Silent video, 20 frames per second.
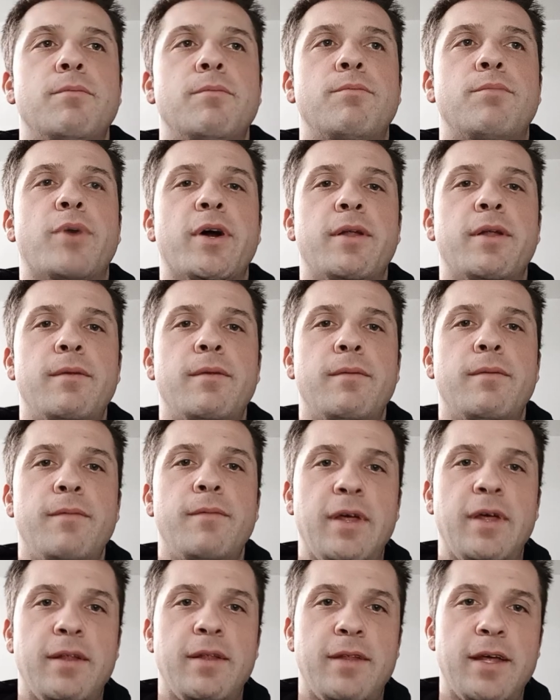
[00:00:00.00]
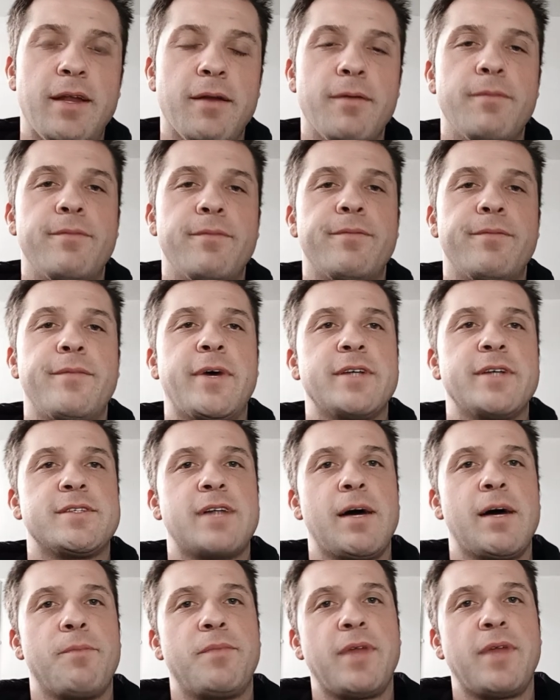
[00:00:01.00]
but it didn't. I
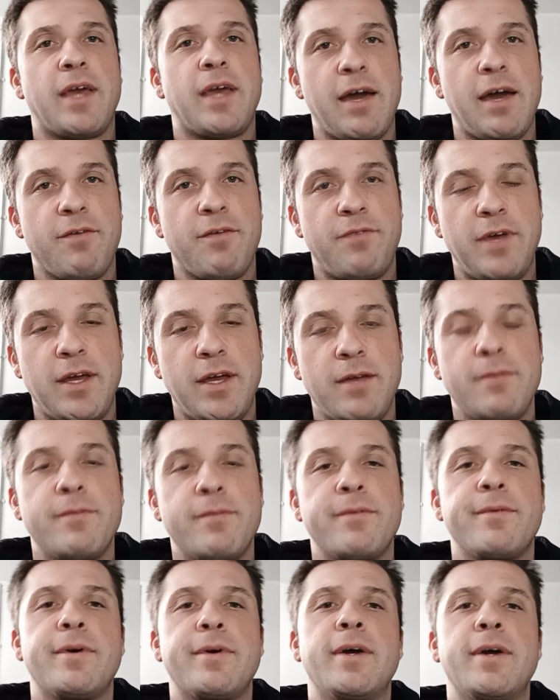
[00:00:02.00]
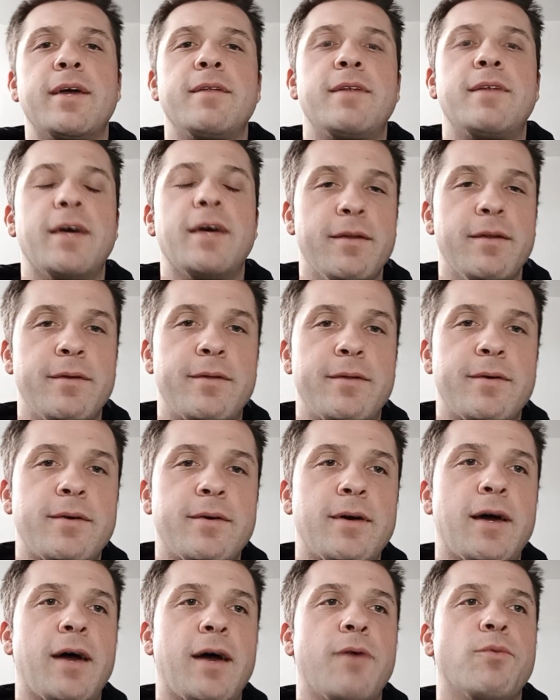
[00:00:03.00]
stopped the caffeine. It didn't.
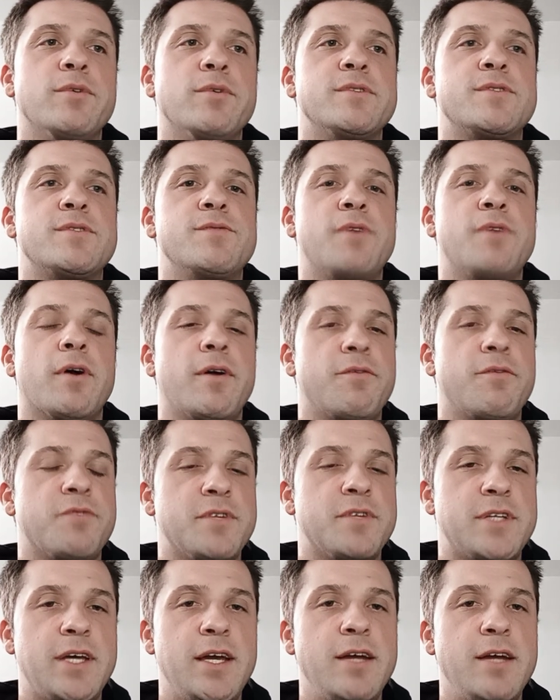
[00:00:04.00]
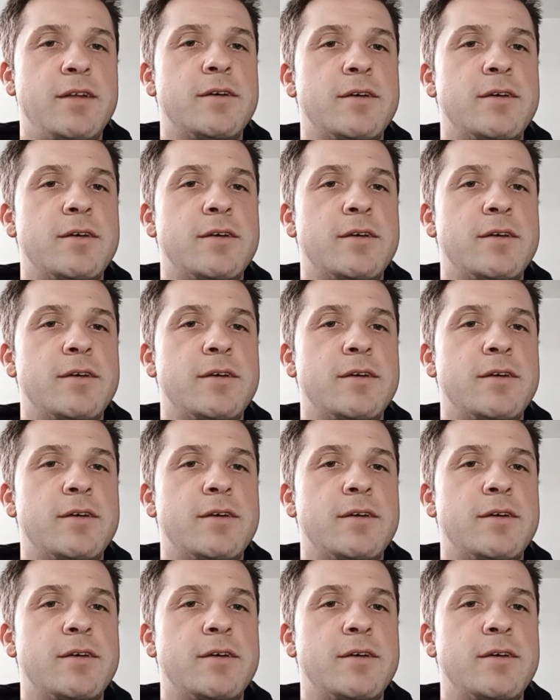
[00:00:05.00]
I was very fatigued.